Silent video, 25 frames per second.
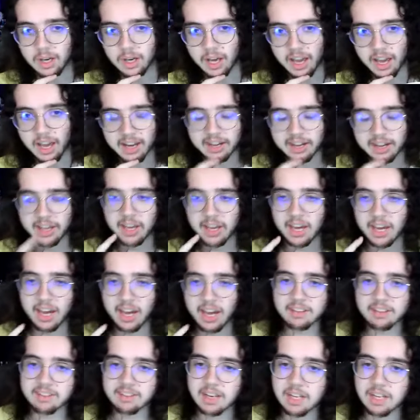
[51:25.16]
It
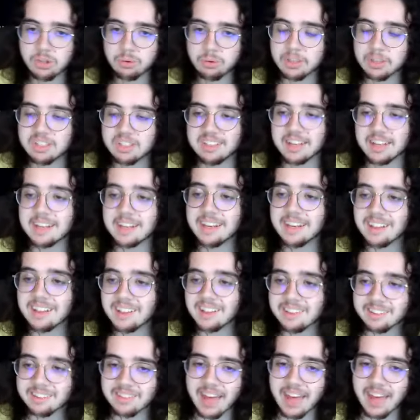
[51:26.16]
it's it's
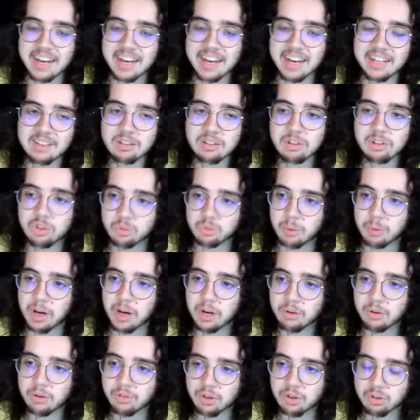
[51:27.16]
ridiculous that Into the
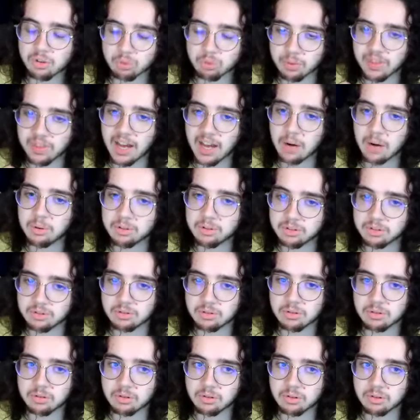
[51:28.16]
Spider Verse, when that
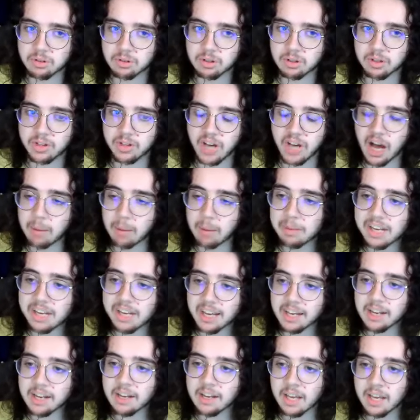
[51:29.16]
was
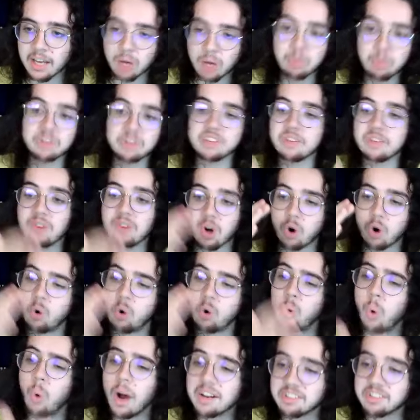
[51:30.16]
nominated, it was even a
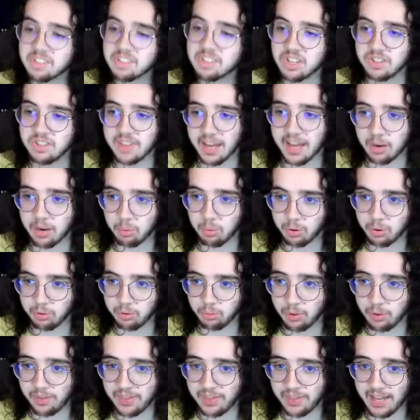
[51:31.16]
question that it would have
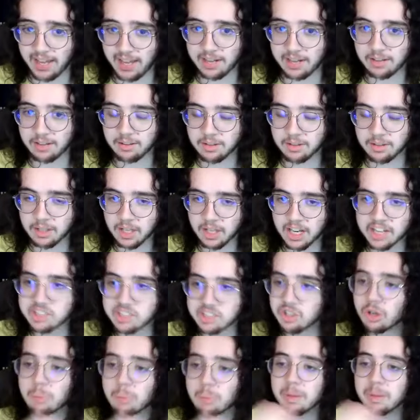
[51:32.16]
won that. It
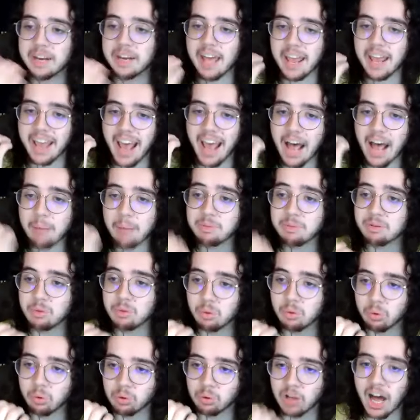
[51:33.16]
should have been a
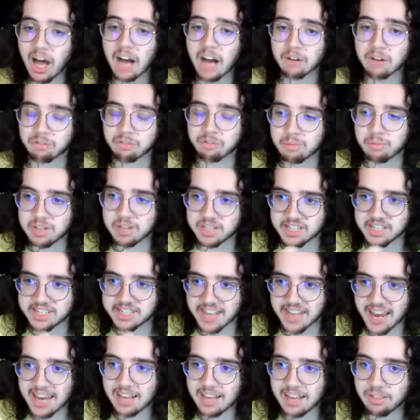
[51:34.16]
absolute lock from the
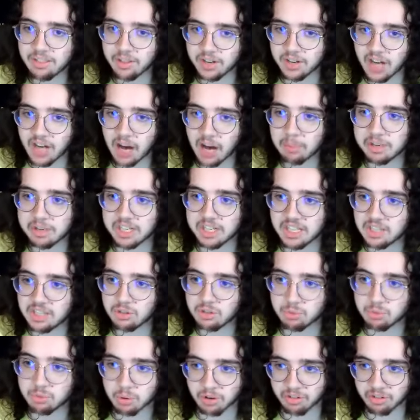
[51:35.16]
day the
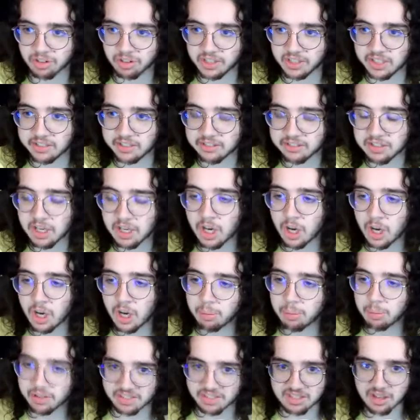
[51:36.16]
nominees were released.
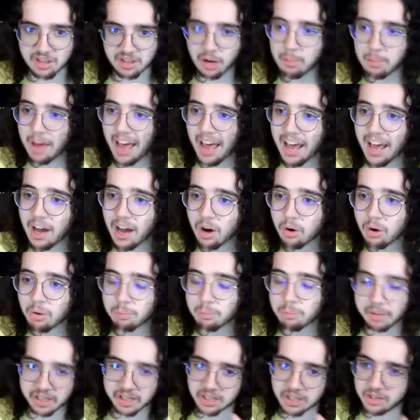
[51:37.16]
But somehow,
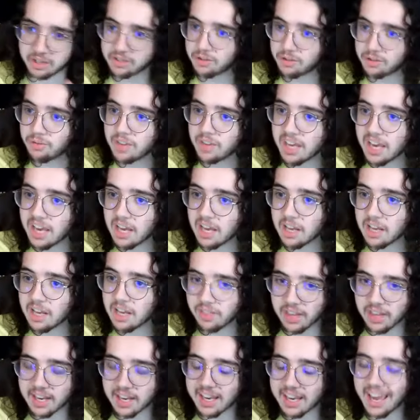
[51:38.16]
because of the
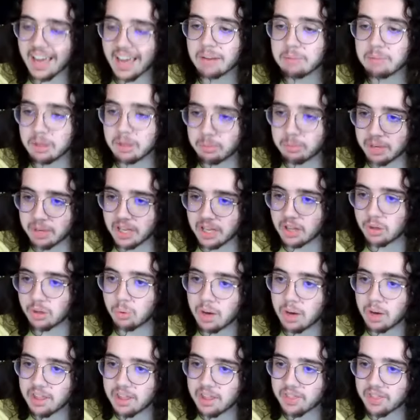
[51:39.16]
the Academy being the
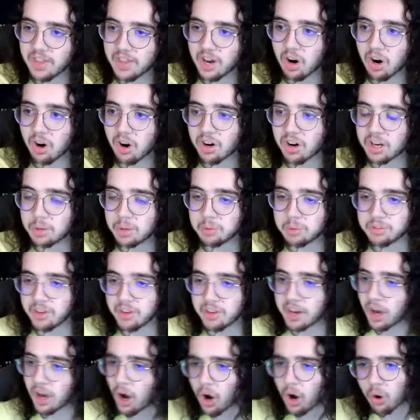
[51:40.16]
way that they are, it was
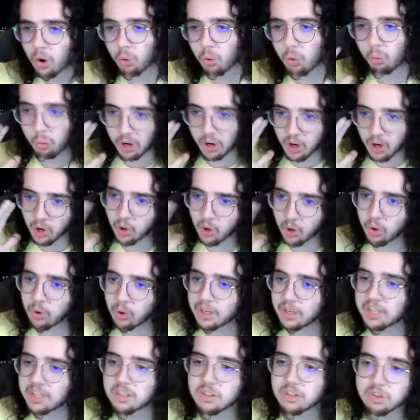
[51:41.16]
like, oh, will
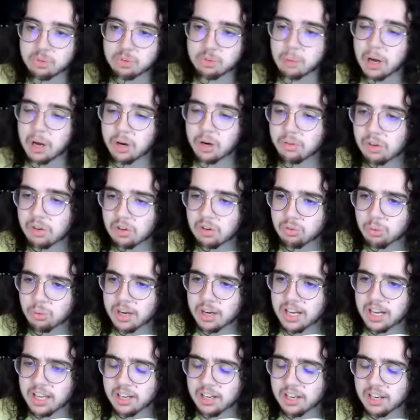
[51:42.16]
Into the Spider Verse
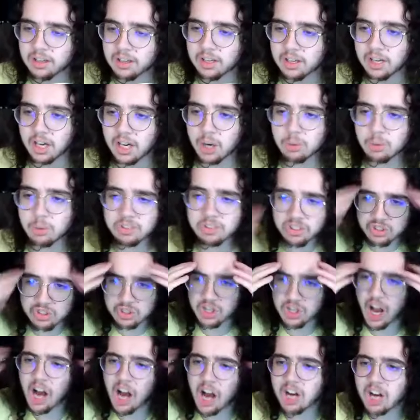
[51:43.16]
win it? It was a
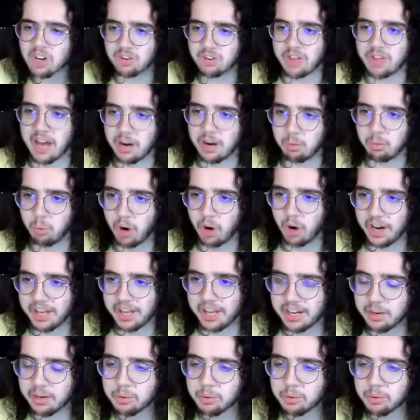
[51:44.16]
shocker that it won it.